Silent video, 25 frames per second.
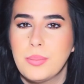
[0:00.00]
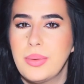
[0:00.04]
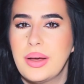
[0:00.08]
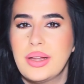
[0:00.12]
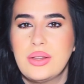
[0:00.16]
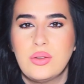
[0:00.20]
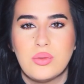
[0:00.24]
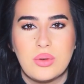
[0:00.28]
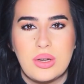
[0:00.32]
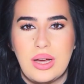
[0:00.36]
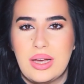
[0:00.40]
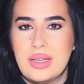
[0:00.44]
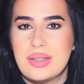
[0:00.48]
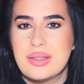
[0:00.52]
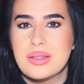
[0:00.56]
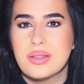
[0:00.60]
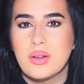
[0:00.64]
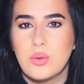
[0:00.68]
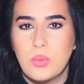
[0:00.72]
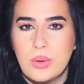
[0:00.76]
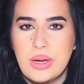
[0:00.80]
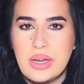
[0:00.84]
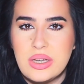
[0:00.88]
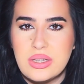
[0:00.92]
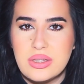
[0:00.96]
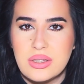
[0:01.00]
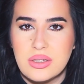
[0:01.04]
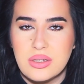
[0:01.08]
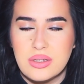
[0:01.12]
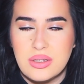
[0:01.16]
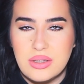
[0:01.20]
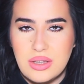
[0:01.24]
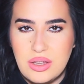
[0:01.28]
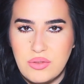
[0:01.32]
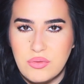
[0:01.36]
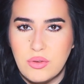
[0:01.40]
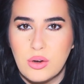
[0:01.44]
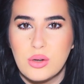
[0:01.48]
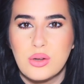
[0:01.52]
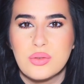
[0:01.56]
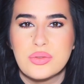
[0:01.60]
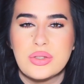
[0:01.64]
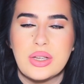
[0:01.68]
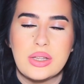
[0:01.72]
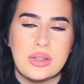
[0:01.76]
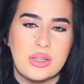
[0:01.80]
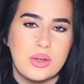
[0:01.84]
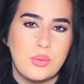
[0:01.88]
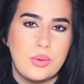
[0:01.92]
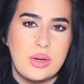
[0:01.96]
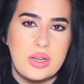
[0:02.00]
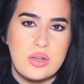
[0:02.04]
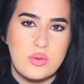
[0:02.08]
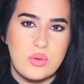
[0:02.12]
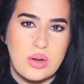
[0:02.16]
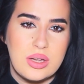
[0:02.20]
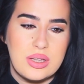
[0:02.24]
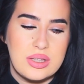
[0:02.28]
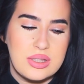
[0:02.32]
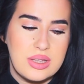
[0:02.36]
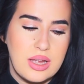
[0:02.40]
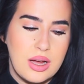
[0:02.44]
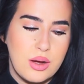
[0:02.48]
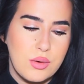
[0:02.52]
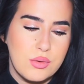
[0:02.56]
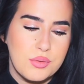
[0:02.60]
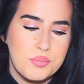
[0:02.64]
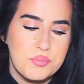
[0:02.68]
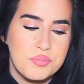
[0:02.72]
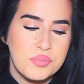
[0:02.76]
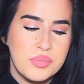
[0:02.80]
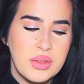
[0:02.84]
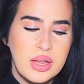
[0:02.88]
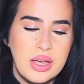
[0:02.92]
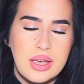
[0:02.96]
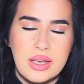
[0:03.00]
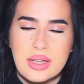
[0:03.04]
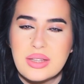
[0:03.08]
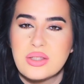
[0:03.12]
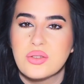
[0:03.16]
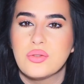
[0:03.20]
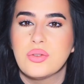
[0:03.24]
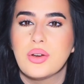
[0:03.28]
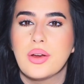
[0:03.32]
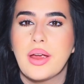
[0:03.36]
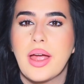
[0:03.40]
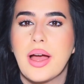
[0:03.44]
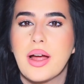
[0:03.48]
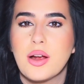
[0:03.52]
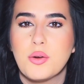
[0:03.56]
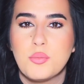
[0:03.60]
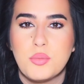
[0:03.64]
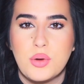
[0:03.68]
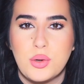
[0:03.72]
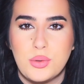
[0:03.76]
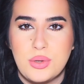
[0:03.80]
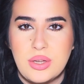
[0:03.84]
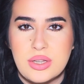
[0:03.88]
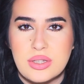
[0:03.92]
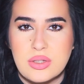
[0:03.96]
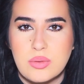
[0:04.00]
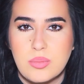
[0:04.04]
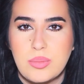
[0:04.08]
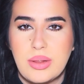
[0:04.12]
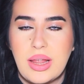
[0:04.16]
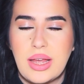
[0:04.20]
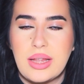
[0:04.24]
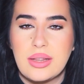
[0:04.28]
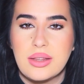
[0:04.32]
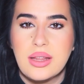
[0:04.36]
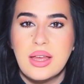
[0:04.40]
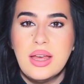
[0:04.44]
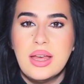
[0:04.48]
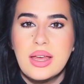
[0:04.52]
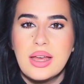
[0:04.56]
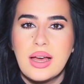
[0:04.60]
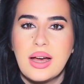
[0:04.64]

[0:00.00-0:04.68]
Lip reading: but you guys, the way it evolves and the way it dries down, it's a very harmonious blend.